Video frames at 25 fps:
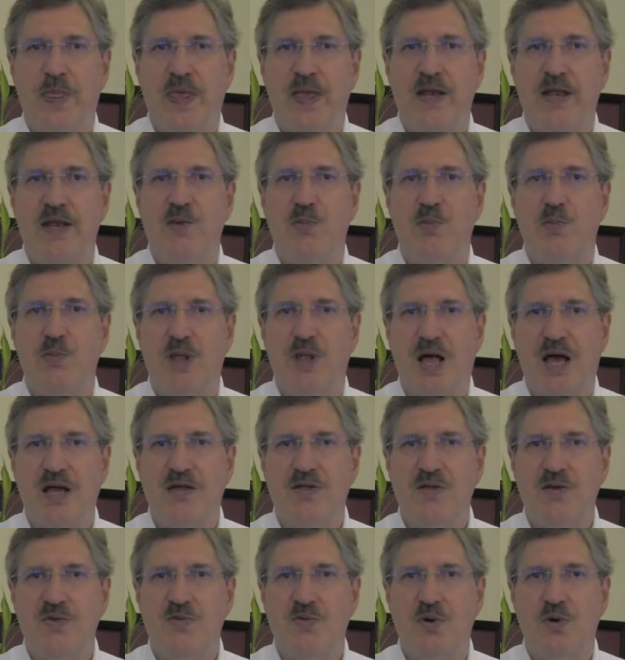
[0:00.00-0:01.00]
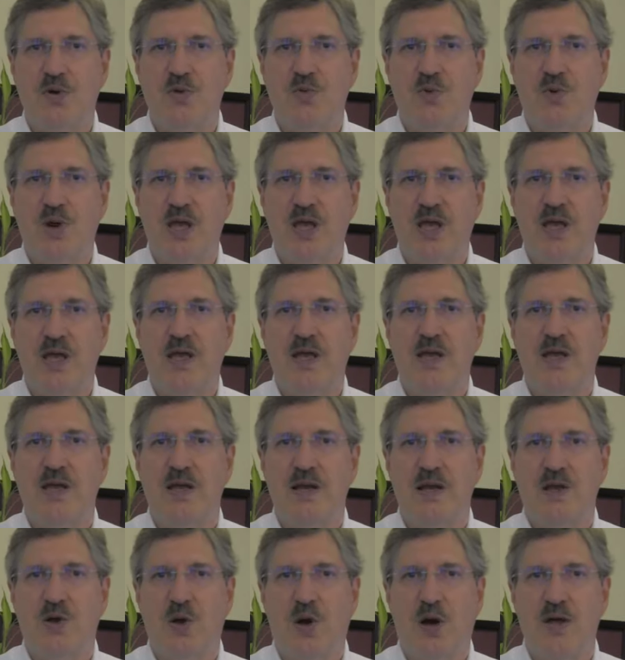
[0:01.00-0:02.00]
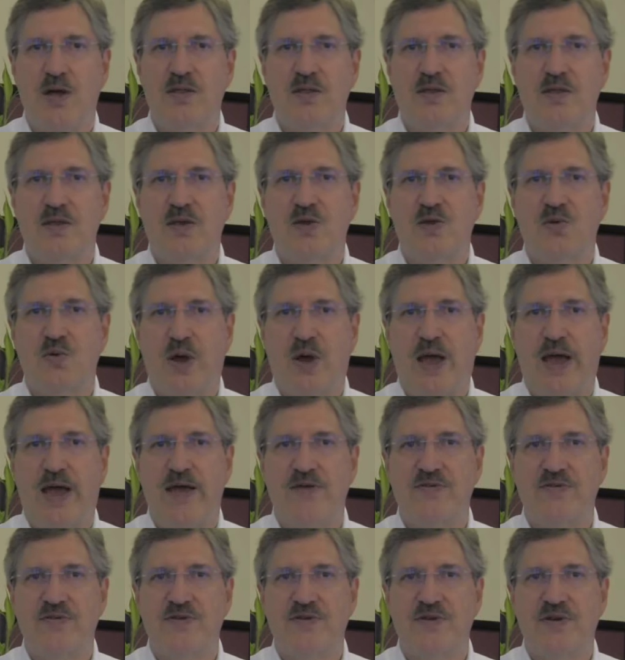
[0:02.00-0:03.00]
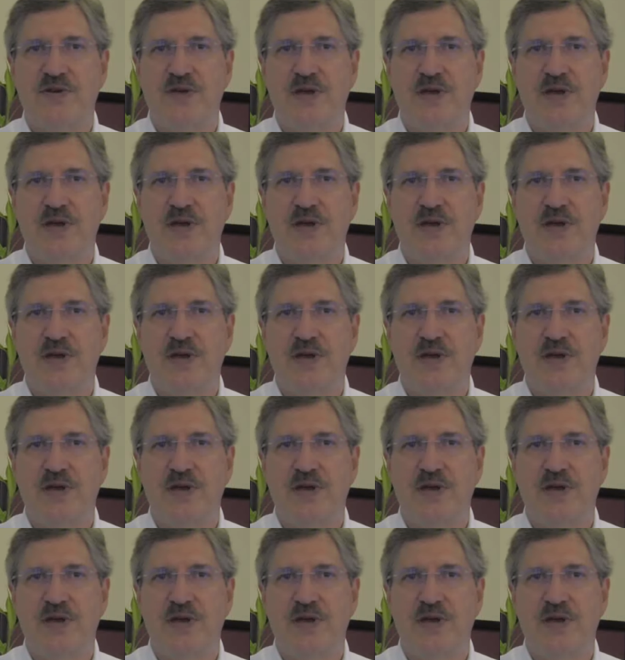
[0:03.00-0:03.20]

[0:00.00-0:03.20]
and it blocks a roadway and causes a crash.